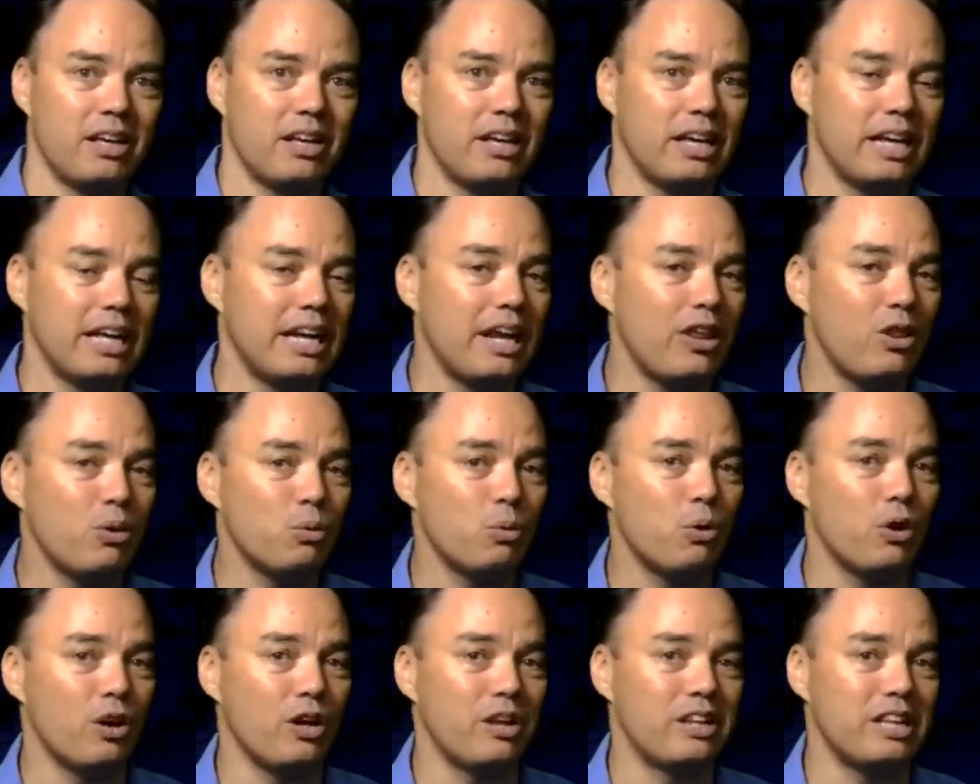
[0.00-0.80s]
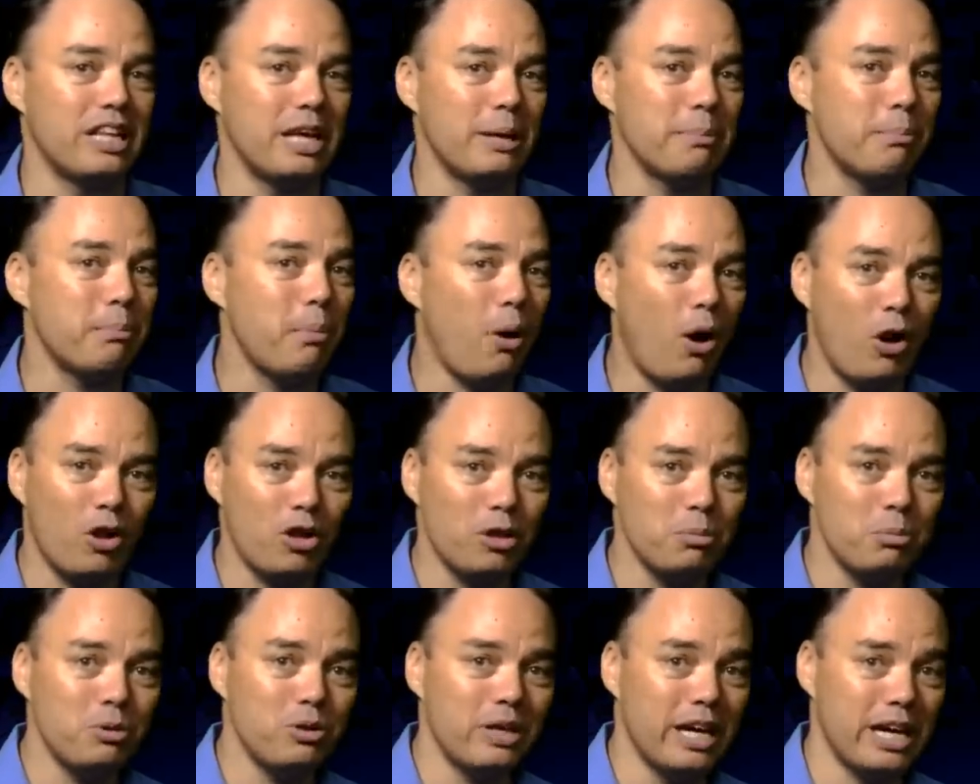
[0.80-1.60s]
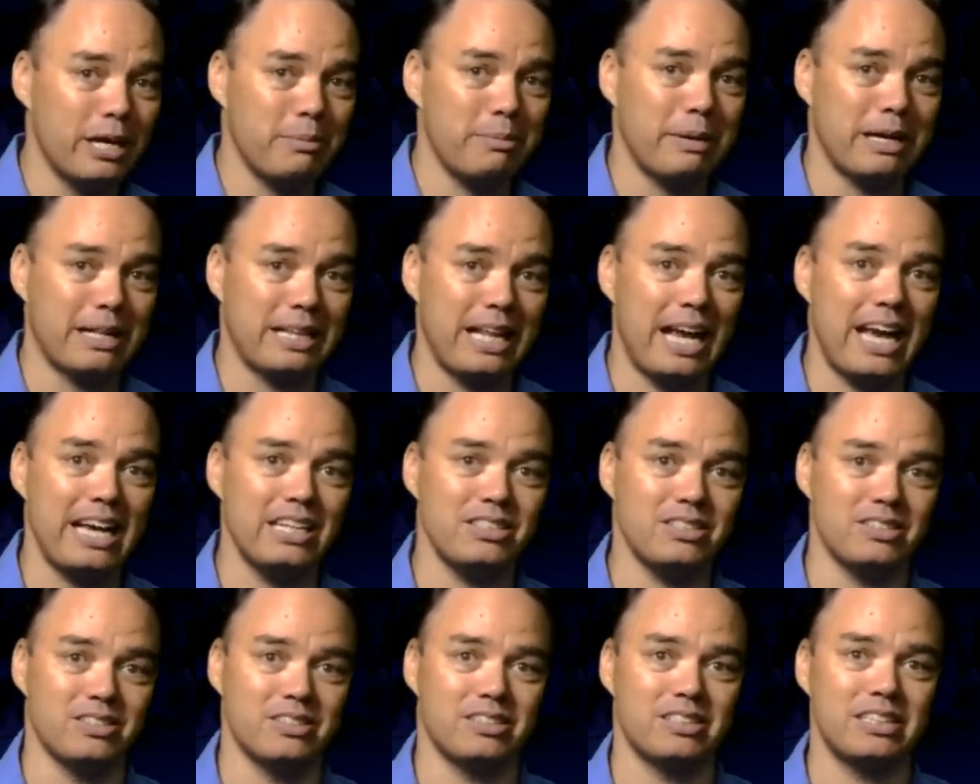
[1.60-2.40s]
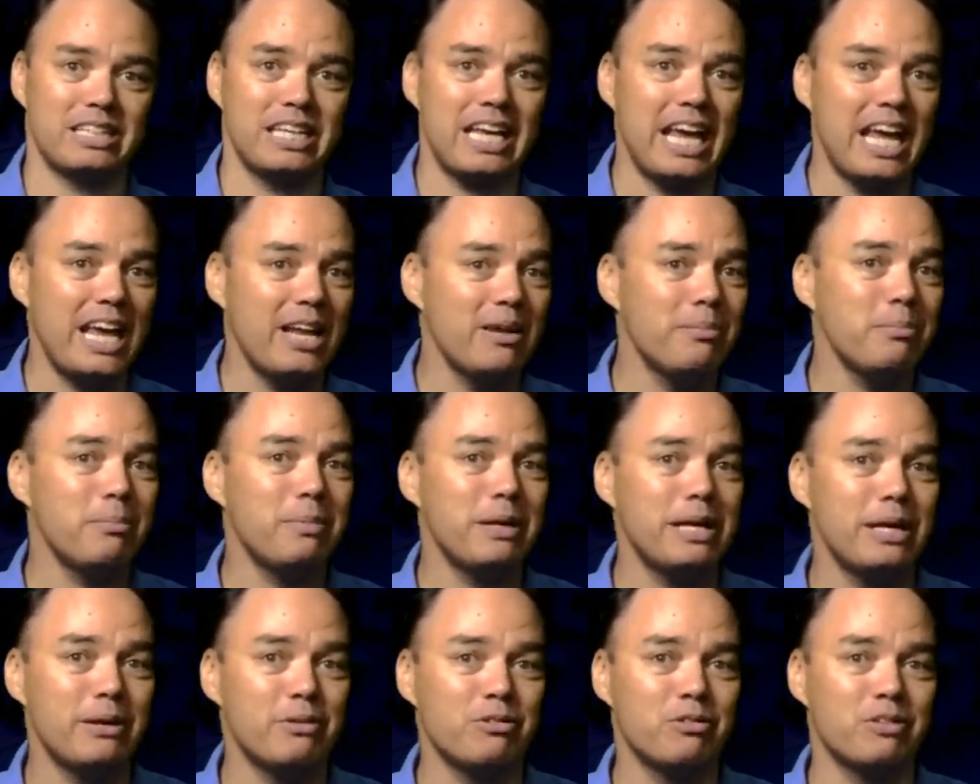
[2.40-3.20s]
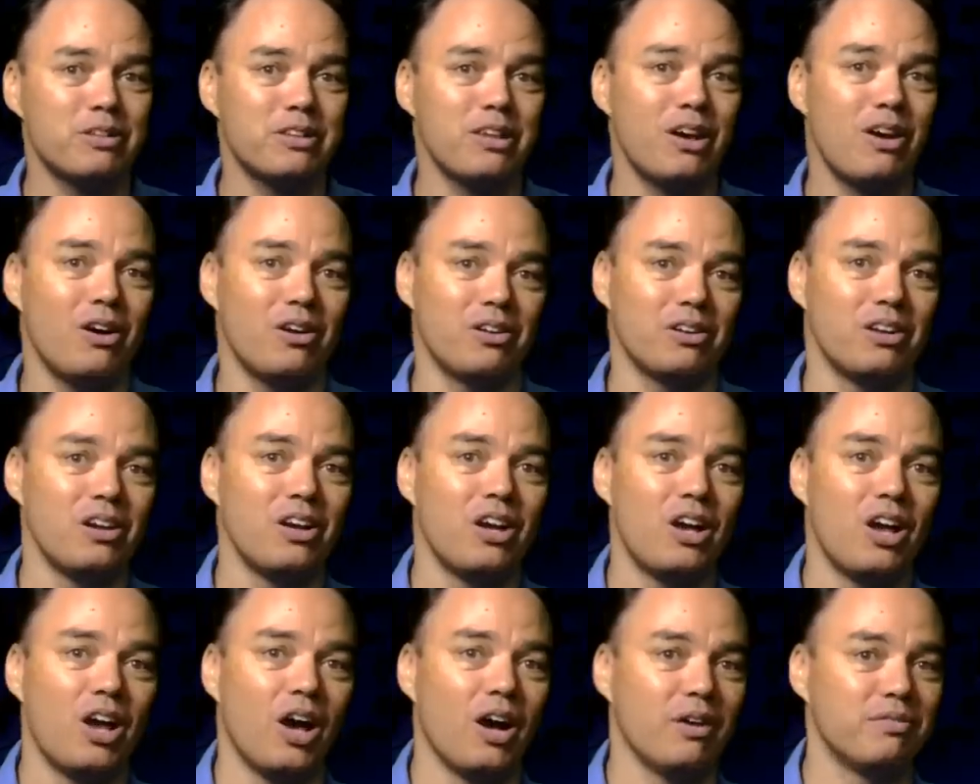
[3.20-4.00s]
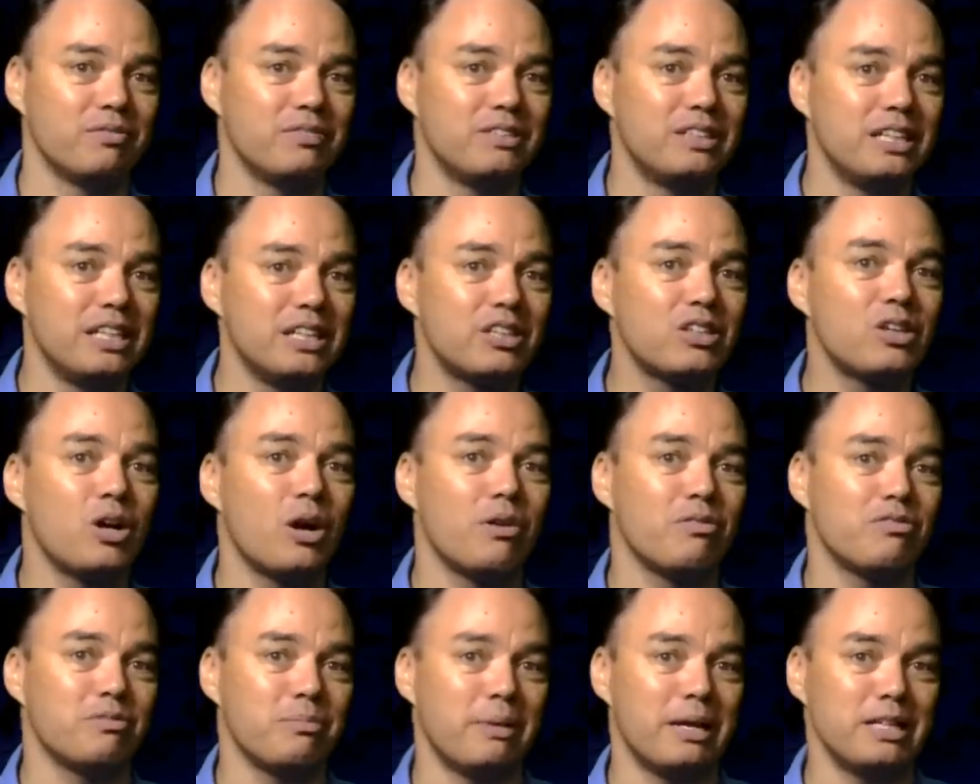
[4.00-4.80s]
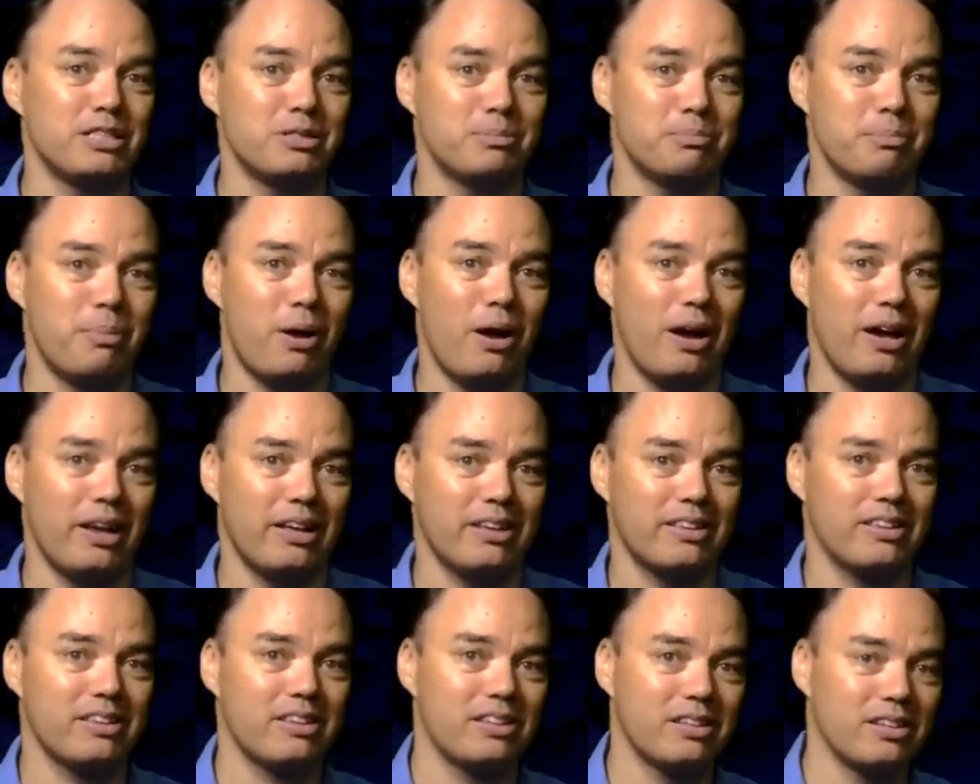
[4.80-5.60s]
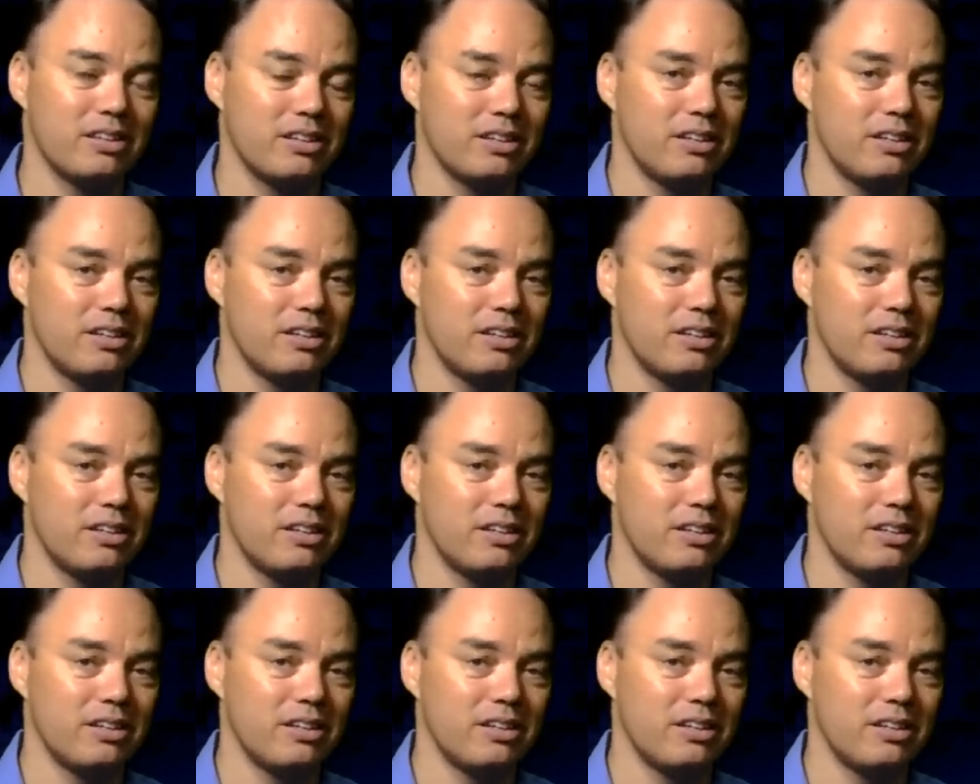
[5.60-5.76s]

In other words, impossible expectations can be a result of disconfirmation bias.